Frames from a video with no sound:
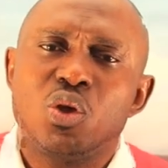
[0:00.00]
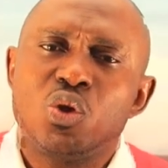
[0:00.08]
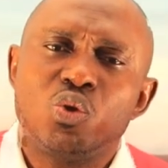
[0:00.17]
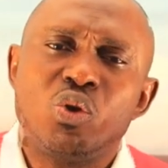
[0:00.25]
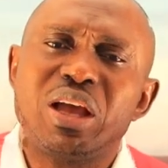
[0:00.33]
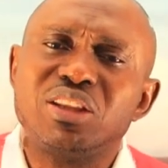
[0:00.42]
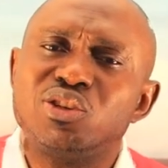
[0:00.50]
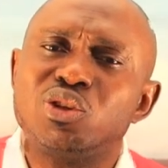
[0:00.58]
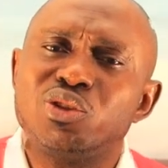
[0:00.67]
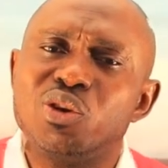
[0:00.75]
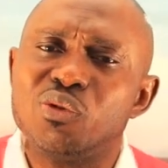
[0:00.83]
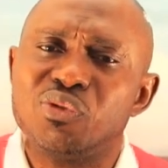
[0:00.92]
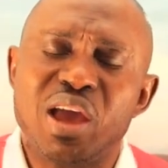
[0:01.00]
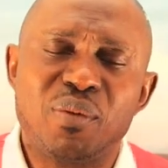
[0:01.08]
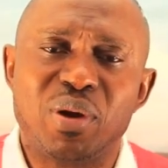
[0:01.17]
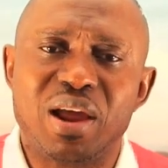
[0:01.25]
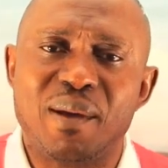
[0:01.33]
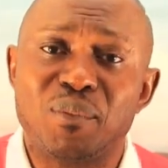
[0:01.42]
Look at the journey of
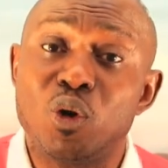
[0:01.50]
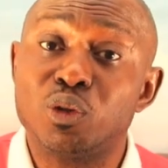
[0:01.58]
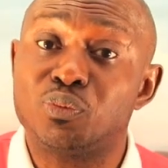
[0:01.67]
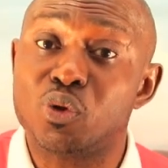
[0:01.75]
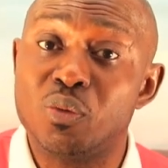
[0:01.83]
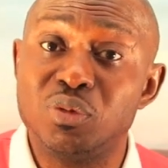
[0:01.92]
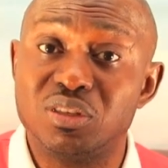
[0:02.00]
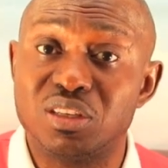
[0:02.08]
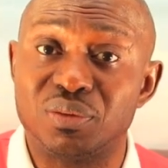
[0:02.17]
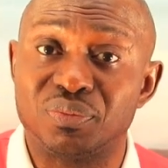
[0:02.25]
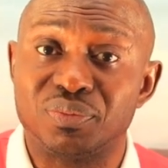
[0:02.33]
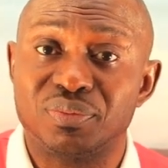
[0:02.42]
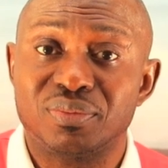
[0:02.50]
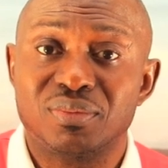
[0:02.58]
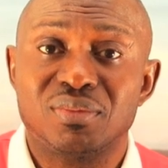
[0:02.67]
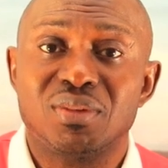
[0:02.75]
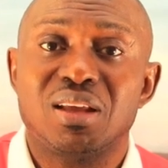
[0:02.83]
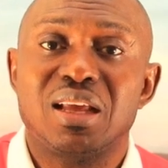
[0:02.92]
Abraham. God promised him
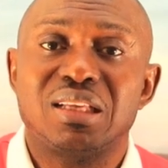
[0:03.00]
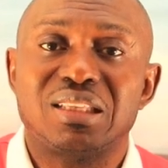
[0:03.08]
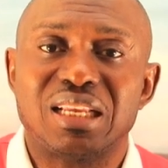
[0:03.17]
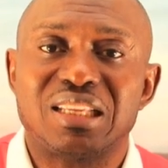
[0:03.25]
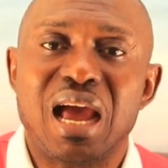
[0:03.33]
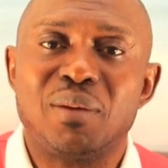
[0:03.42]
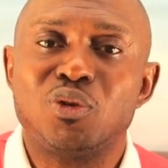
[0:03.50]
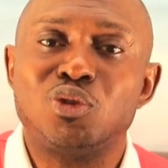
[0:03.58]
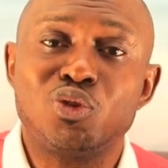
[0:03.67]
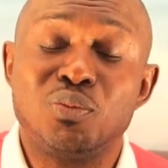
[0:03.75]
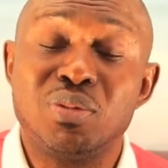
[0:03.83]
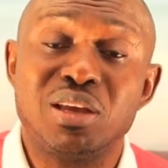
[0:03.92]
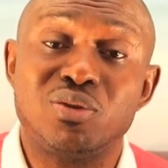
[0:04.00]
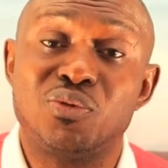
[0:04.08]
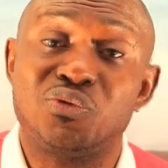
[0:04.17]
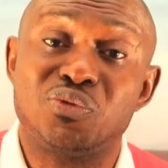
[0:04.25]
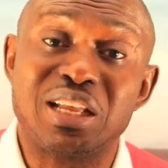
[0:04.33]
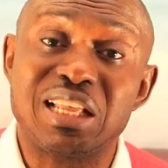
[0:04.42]
that I'm going to make you
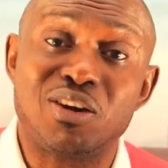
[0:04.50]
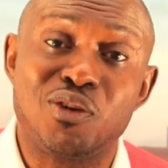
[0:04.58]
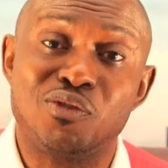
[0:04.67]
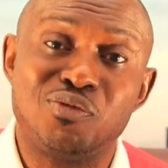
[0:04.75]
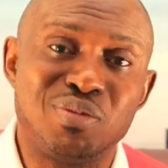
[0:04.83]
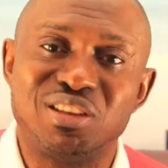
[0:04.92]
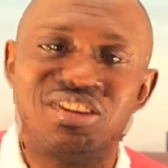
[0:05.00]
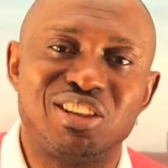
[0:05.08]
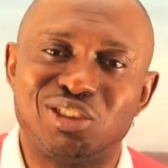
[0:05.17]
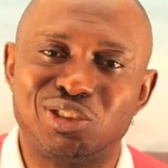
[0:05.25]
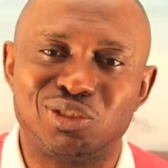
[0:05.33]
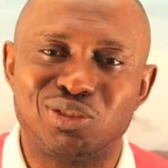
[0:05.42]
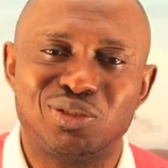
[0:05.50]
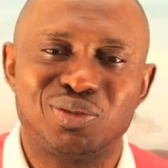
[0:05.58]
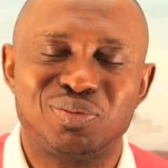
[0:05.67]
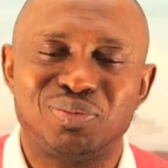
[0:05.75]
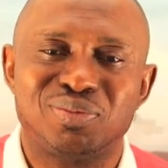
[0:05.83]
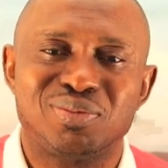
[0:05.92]
father of many nations.
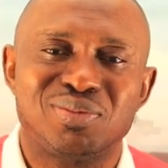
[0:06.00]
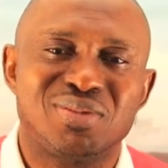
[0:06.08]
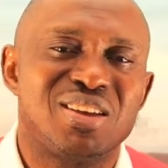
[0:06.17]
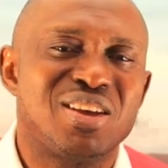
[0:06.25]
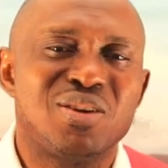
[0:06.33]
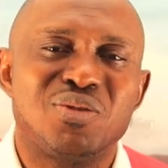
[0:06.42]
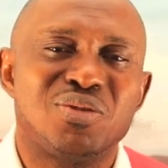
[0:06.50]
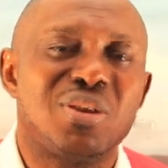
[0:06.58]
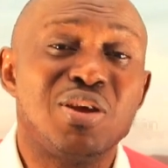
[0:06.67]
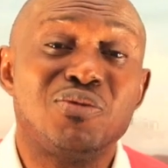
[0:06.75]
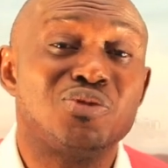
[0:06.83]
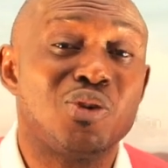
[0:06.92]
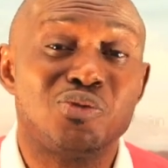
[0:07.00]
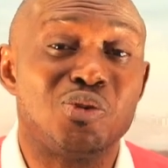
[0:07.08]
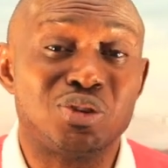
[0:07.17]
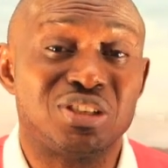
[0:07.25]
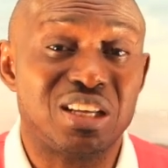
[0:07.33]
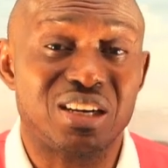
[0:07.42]
If not for
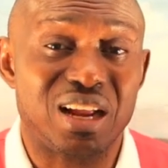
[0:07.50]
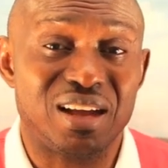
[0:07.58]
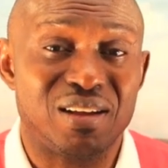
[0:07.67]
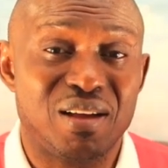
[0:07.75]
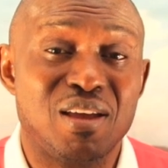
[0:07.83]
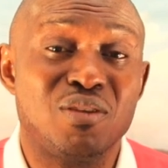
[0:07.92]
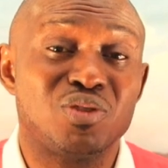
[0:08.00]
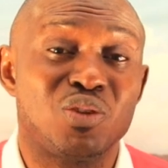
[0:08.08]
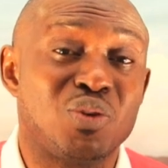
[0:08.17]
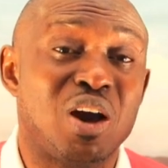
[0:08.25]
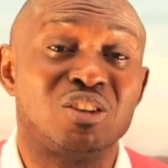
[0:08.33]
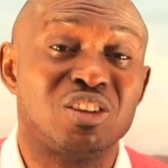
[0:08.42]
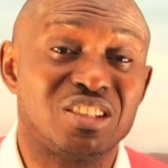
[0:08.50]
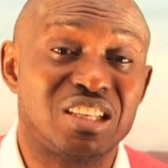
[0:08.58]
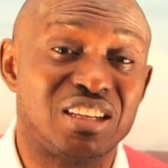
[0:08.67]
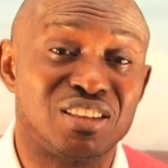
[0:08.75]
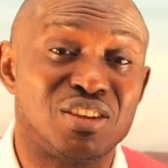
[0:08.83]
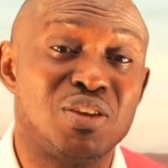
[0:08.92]
Sarah, if not for our
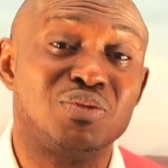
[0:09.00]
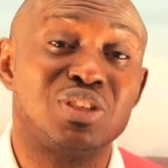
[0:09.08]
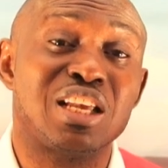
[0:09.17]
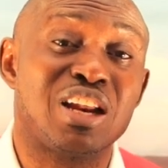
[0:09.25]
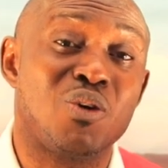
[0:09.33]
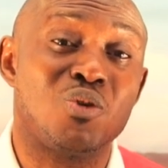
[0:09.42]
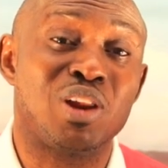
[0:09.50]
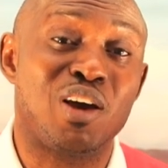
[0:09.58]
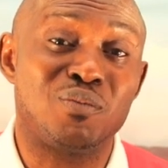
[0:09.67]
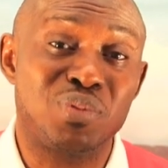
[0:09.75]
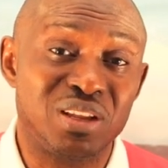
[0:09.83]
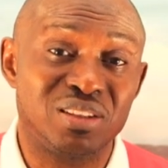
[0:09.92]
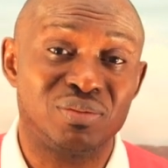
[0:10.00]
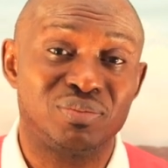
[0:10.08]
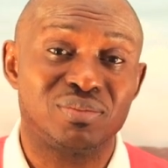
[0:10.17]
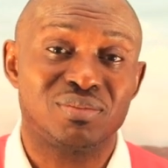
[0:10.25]
understanding, if Sarah would have been